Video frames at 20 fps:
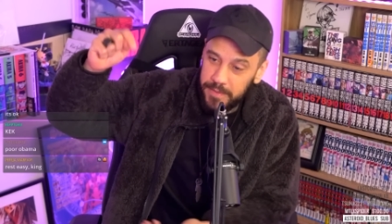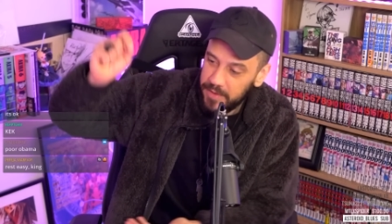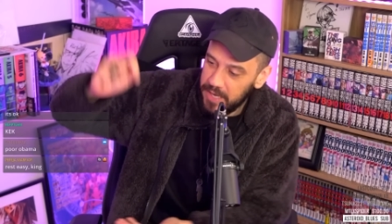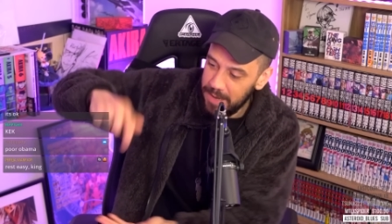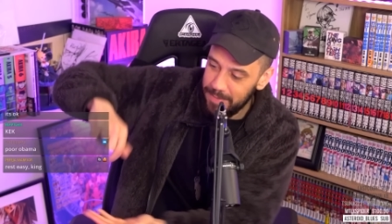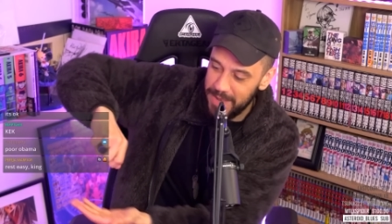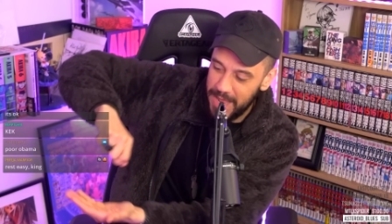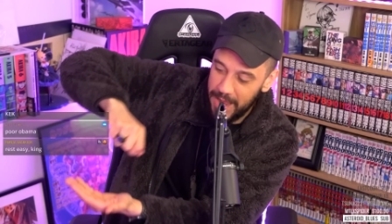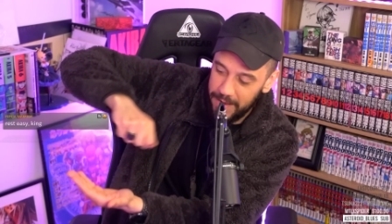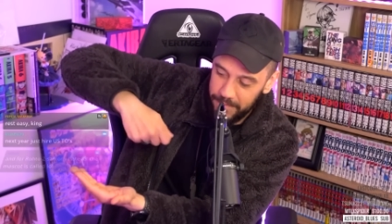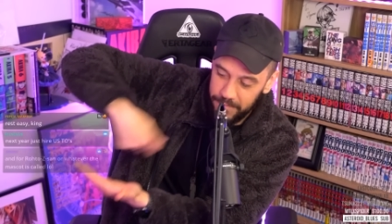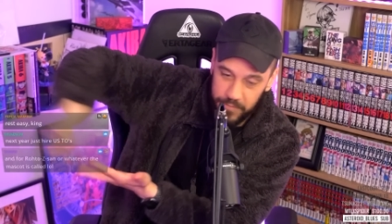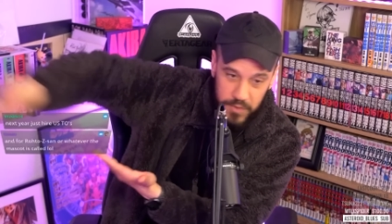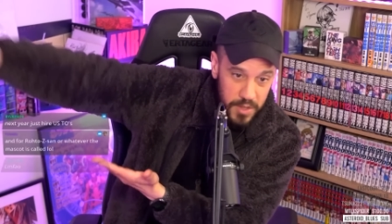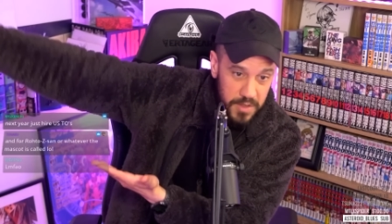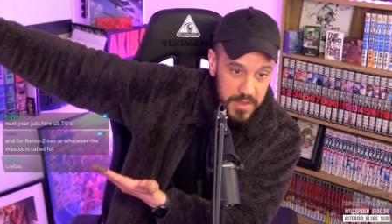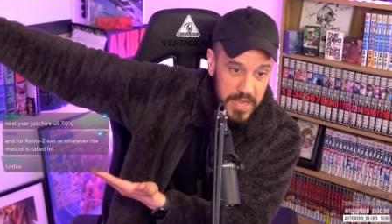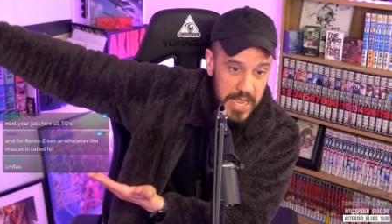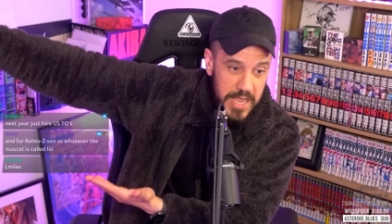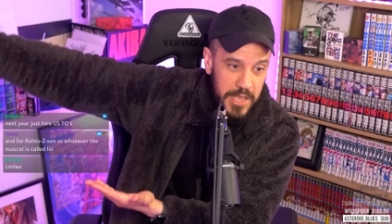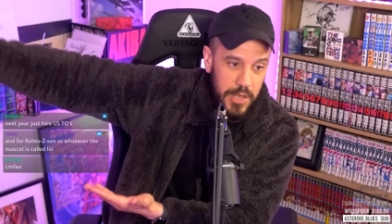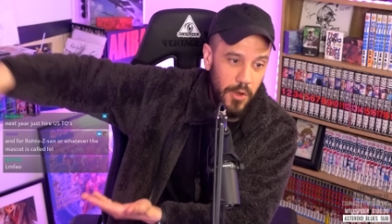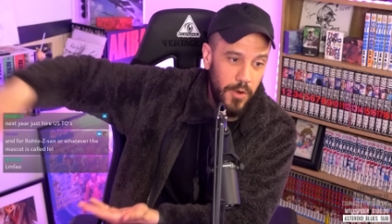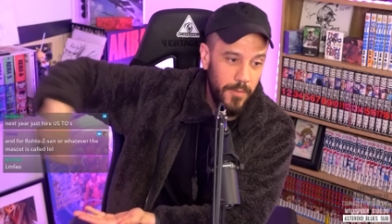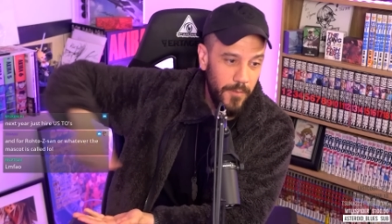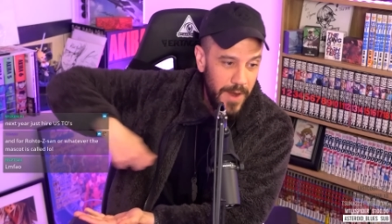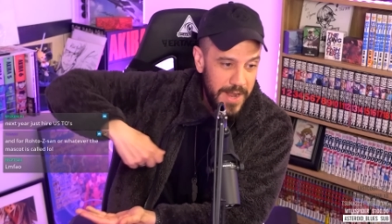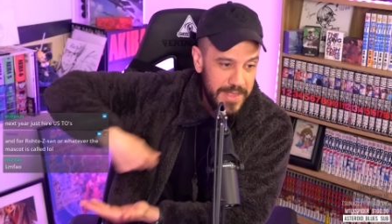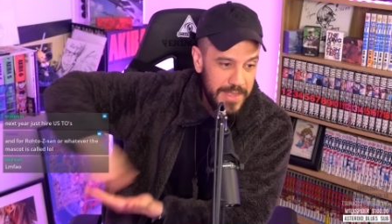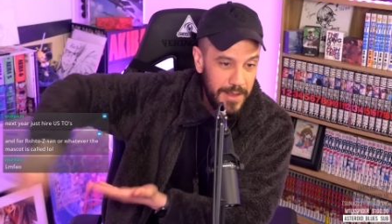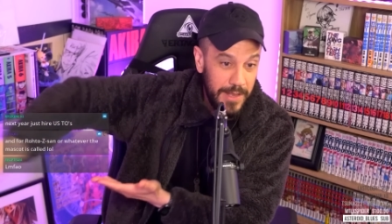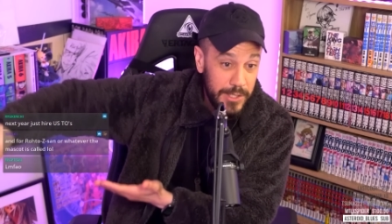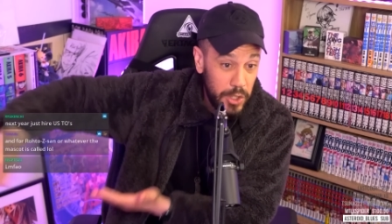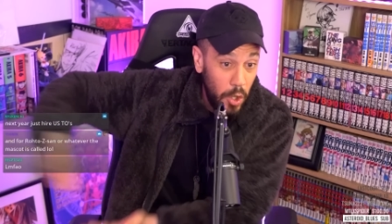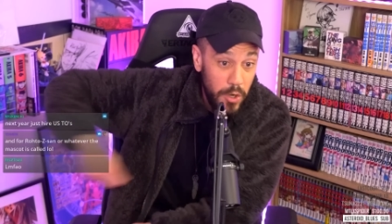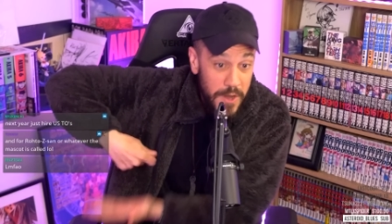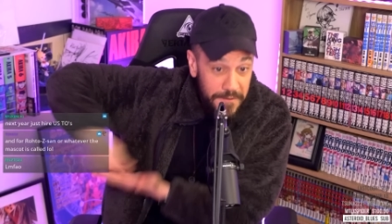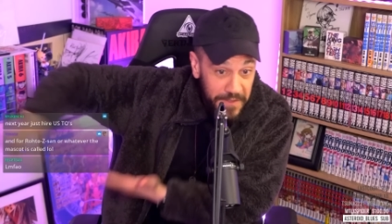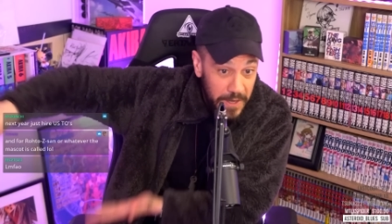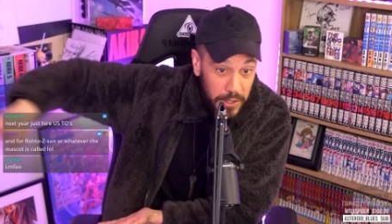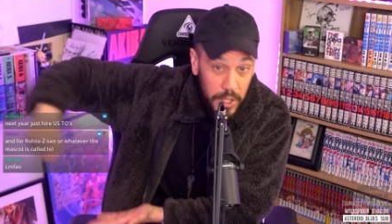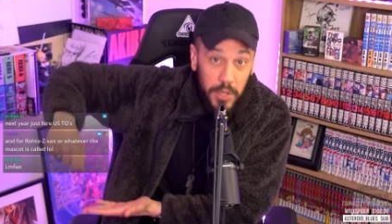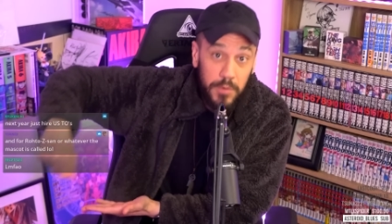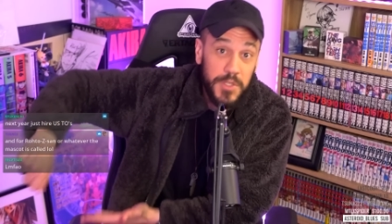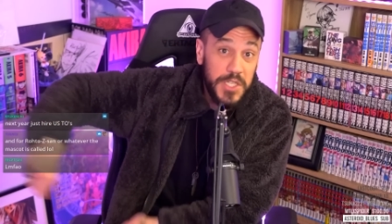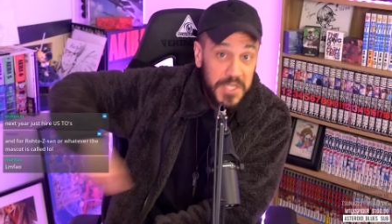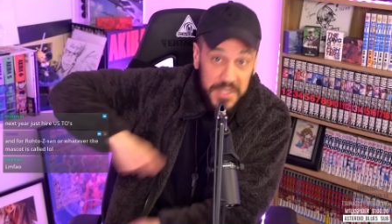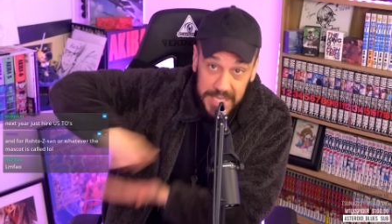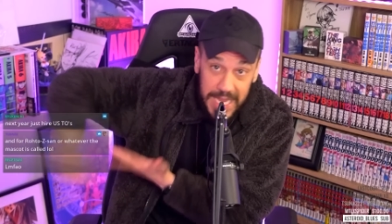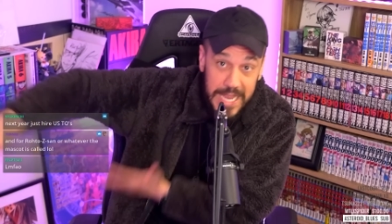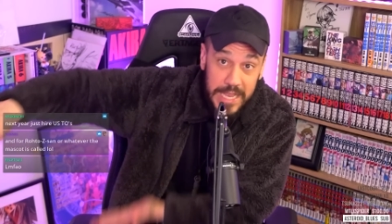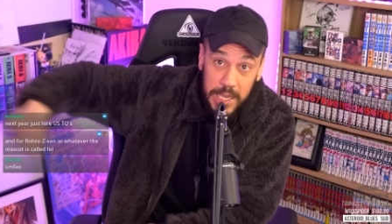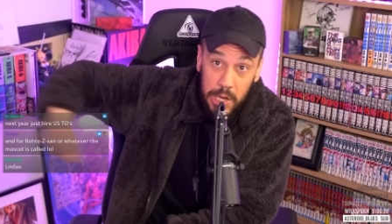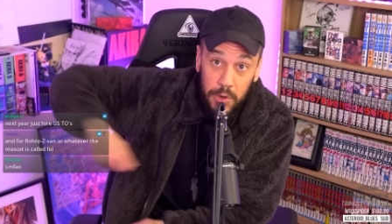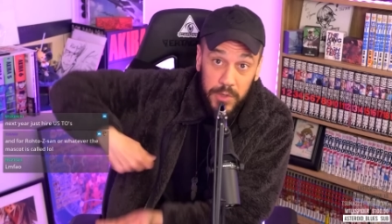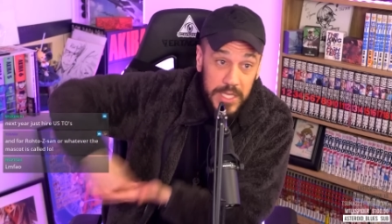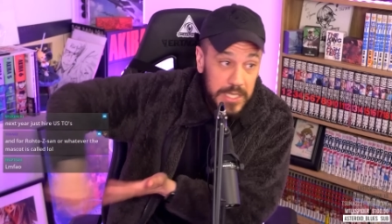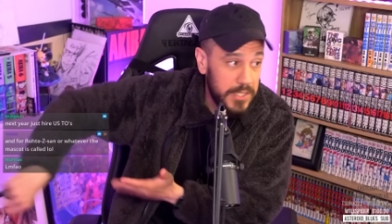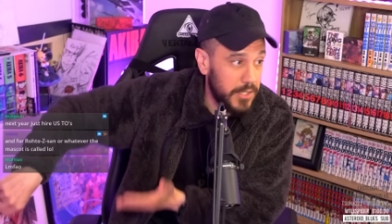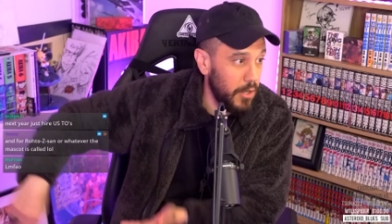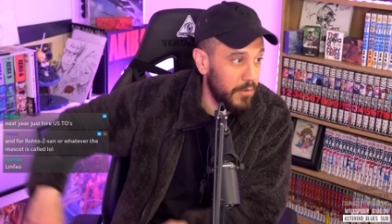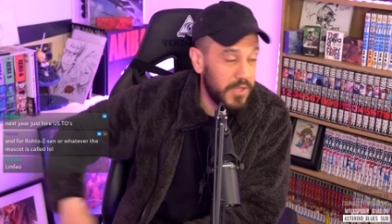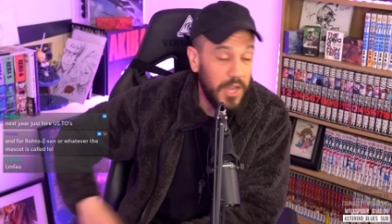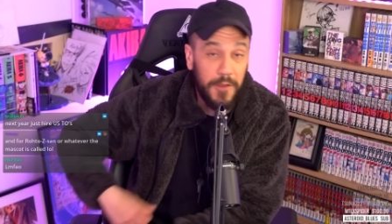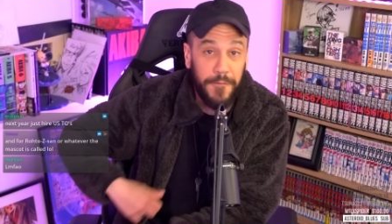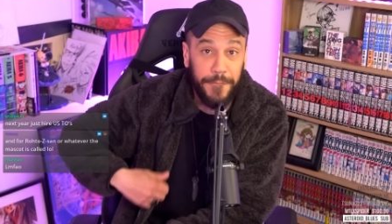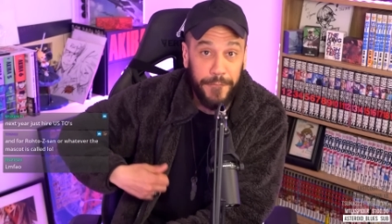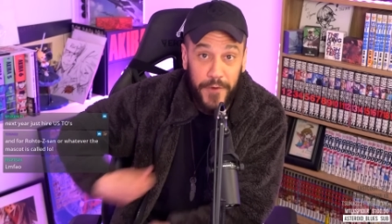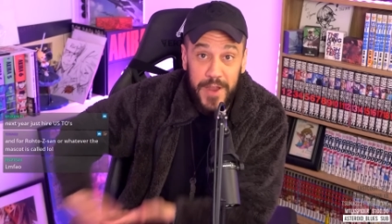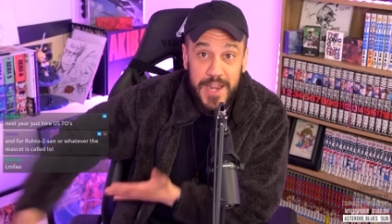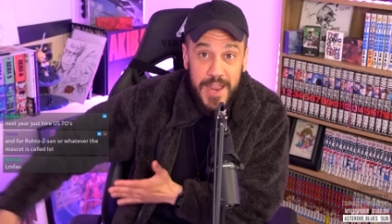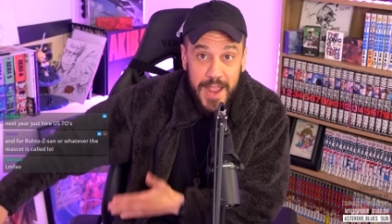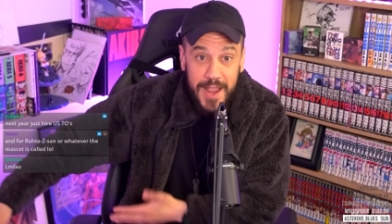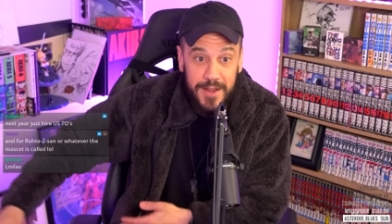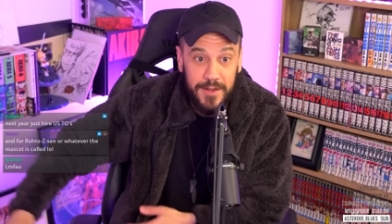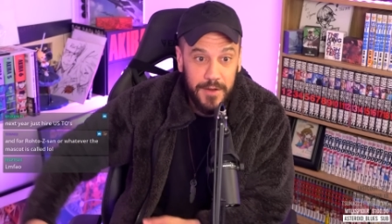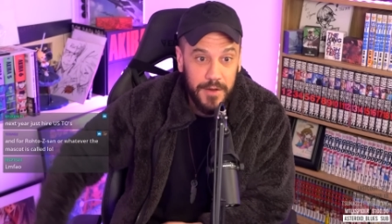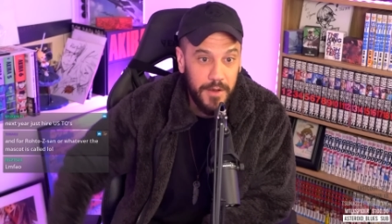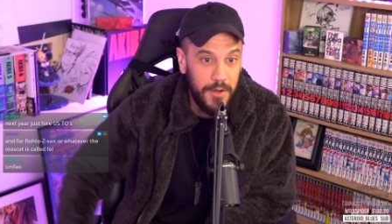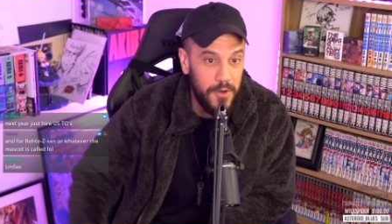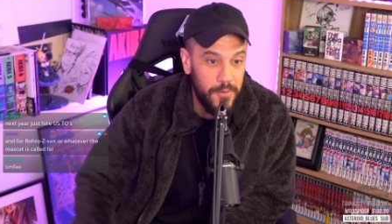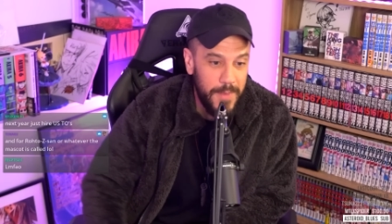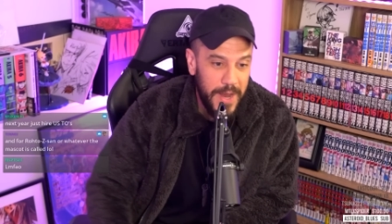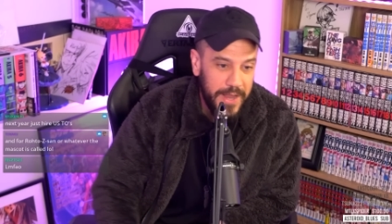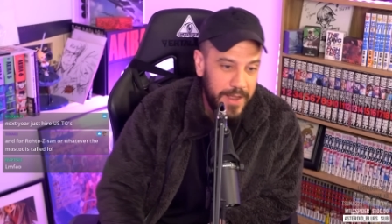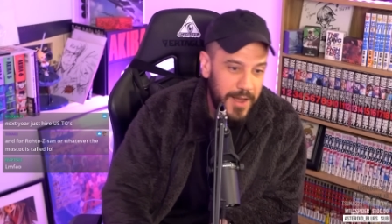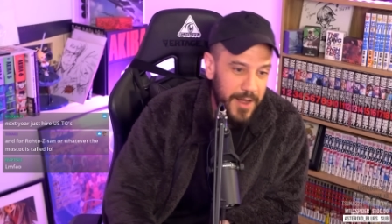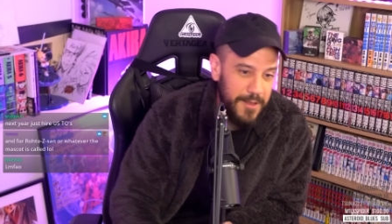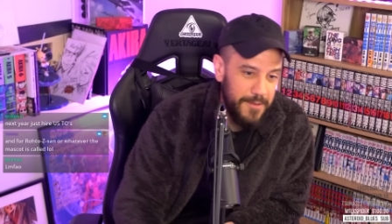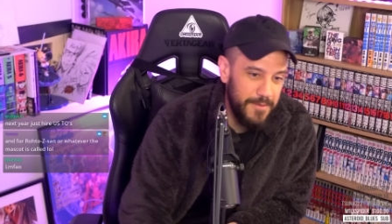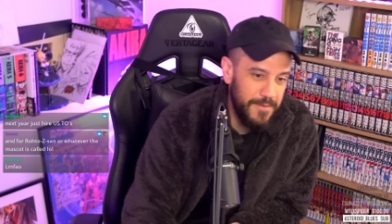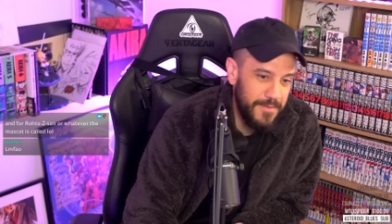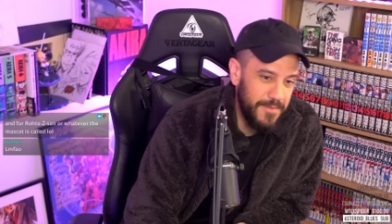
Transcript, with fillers: Give me that. Just DQ him right there. That's all you have to do. Just DQ these dudes. It's free to enter. Oh my God.